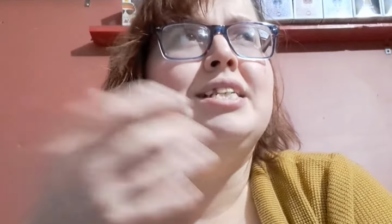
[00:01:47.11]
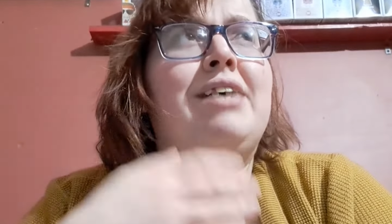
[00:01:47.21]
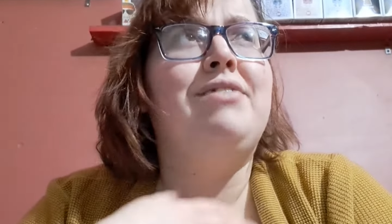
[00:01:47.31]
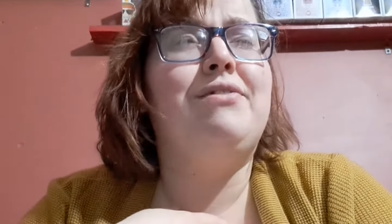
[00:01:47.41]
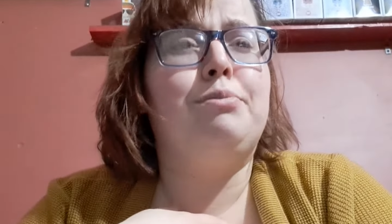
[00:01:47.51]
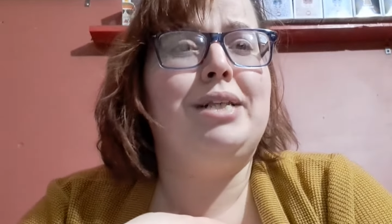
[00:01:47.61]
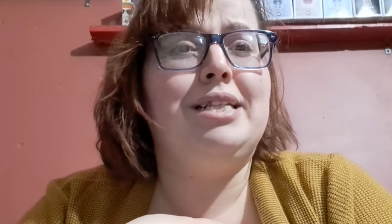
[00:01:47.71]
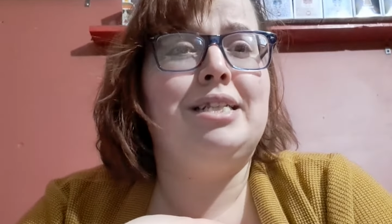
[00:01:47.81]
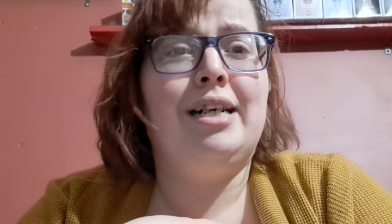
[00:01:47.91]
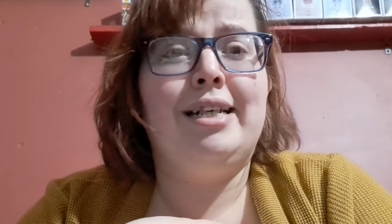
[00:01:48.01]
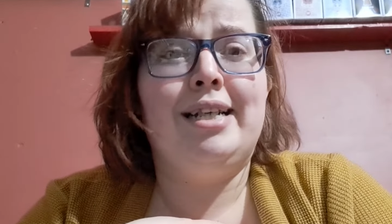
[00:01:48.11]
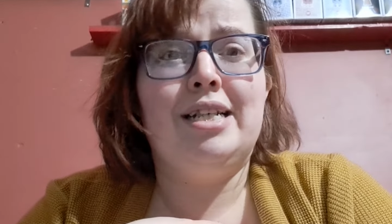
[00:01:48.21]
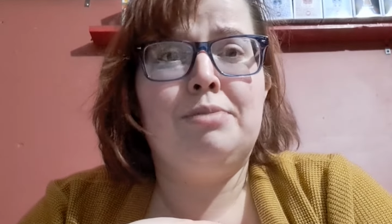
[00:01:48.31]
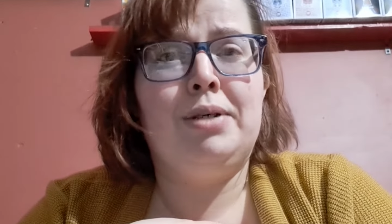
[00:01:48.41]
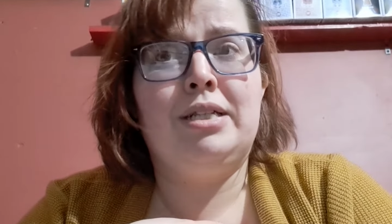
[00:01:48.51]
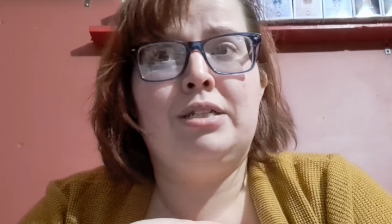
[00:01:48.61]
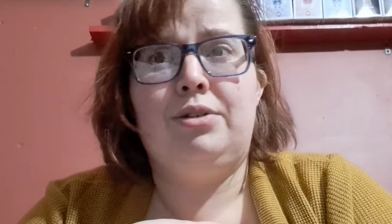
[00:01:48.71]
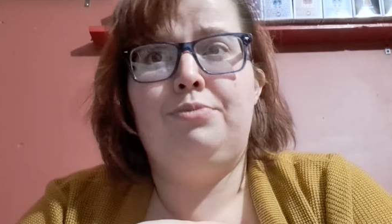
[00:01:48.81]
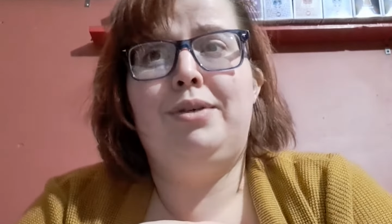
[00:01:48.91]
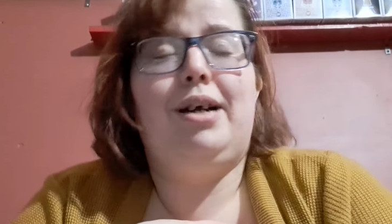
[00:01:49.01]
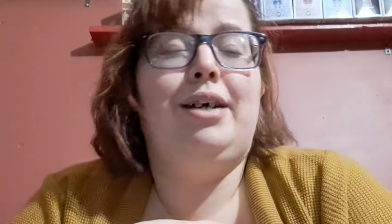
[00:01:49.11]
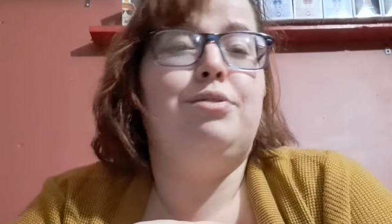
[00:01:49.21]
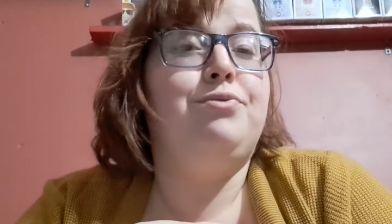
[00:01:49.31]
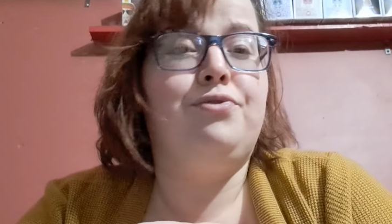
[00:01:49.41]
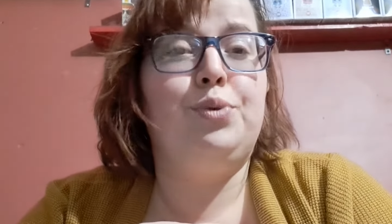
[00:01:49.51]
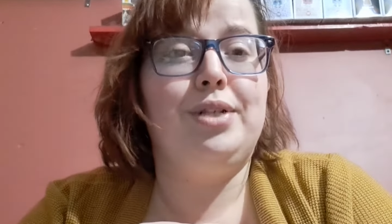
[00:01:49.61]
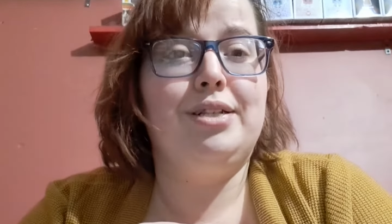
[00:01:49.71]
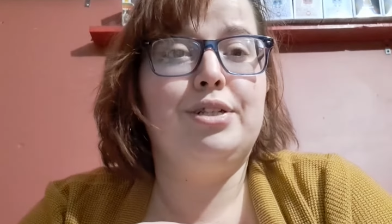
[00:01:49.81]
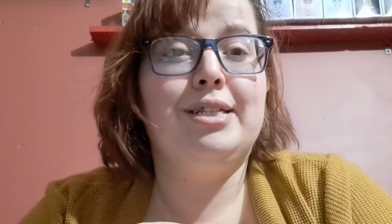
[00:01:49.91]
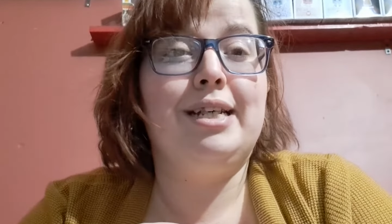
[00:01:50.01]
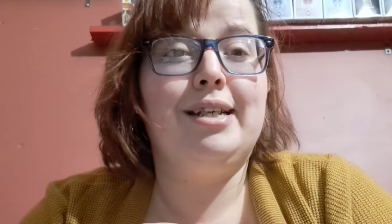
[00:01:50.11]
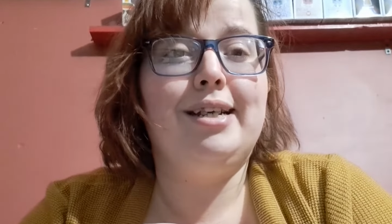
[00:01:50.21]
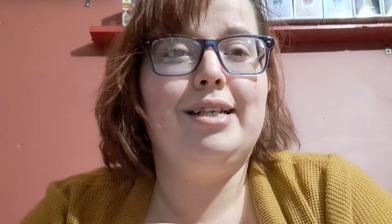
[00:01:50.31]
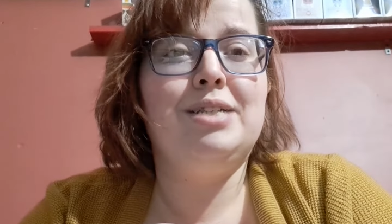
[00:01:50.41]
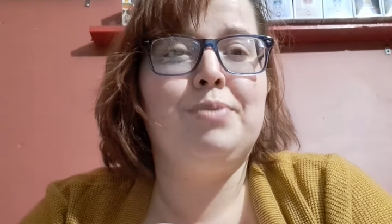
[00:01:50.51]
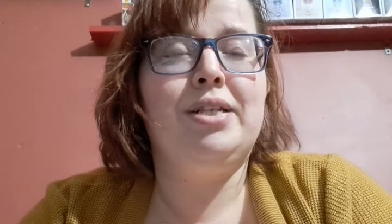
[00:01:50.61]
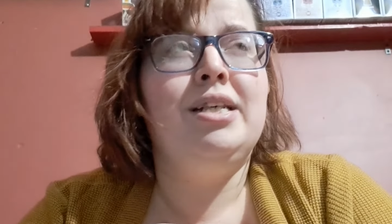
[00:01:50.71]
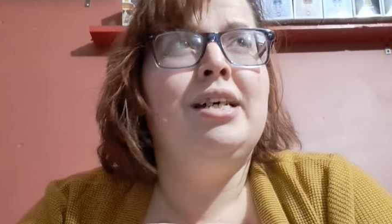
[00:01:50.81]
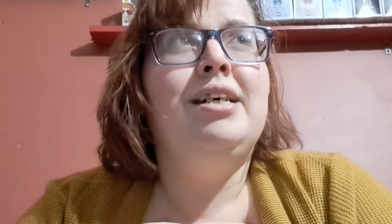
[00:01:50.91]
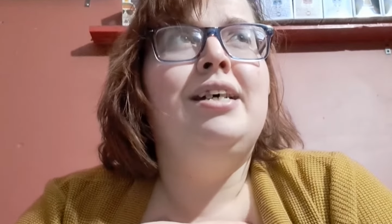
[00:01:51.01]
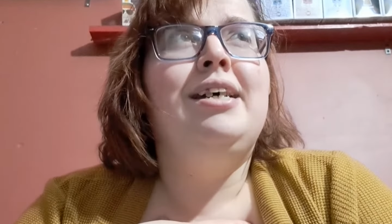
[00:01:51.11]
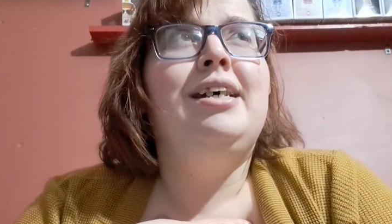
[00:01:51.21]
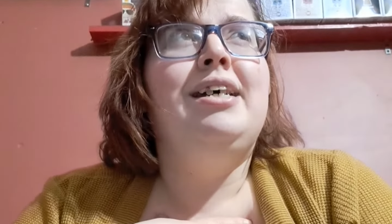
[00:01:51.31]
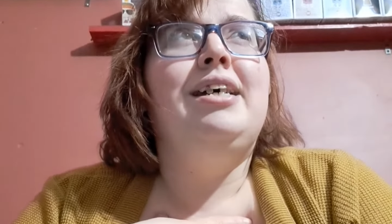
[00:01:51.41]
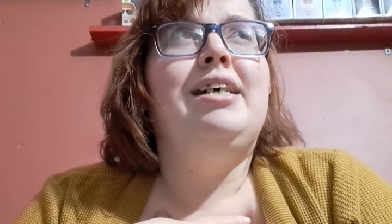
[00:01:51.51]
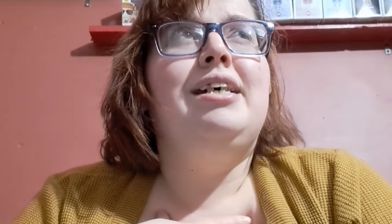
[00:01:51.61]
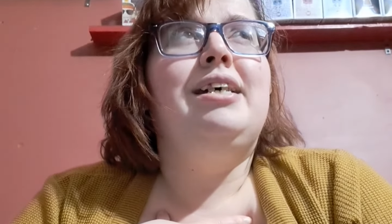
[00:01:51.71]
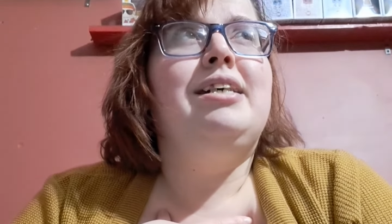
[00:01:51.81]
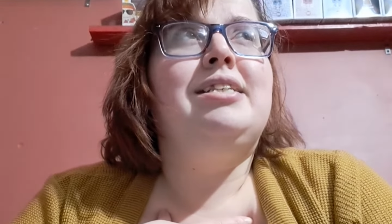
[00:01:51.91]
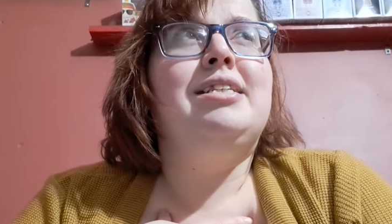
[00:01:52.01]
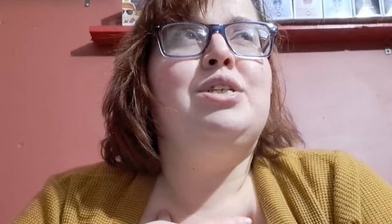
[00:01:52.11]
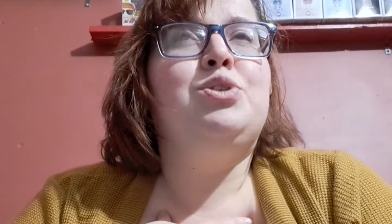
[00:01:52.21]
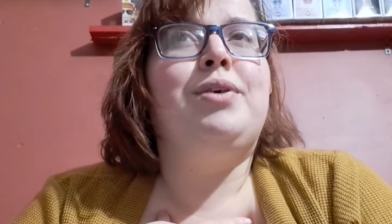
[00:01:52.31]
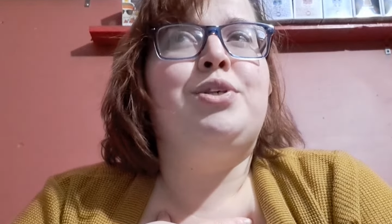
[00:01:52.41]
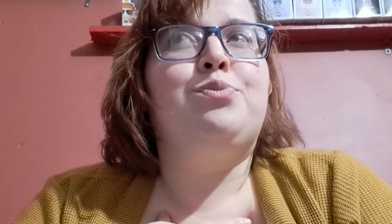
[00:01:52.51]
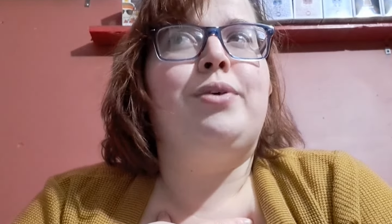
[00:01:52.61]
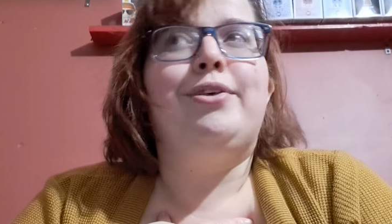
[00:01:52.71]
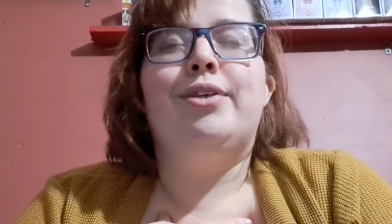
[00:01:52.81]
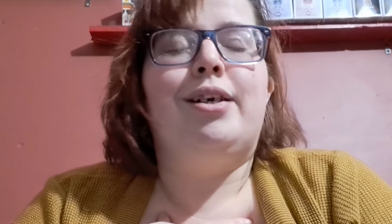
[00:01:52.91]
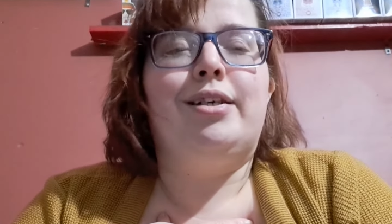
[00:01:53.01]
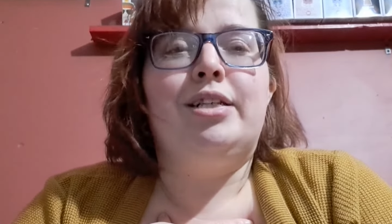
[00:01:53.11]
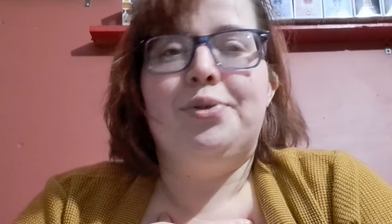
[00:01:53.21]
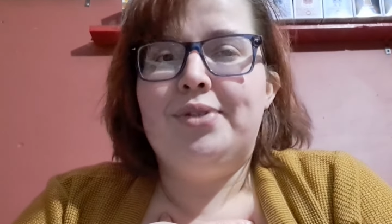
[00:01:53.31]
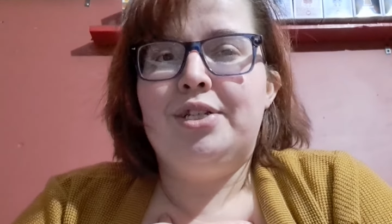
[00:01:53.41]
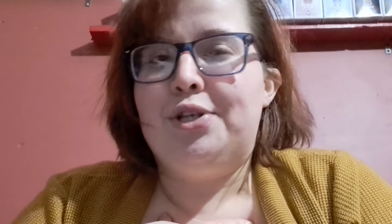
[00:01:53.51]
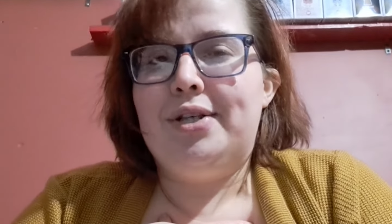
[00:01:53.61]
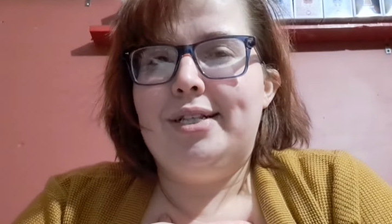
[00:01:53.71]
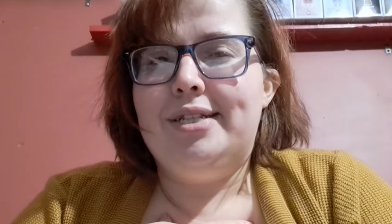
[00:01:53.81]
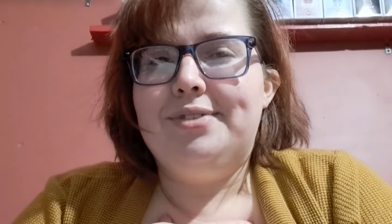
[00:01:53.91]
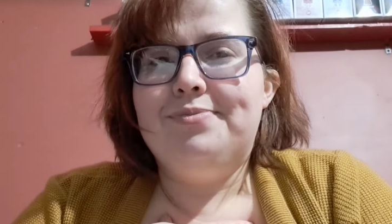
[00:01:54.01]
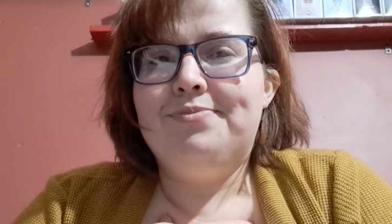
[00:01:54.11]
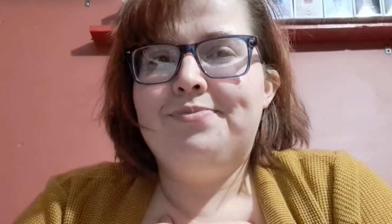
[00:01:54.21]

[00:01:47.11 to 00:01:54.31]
I've never been in the dying aspect, so I don't fully understand, I guess, but... it's a situation where you're not going to know until you're in it.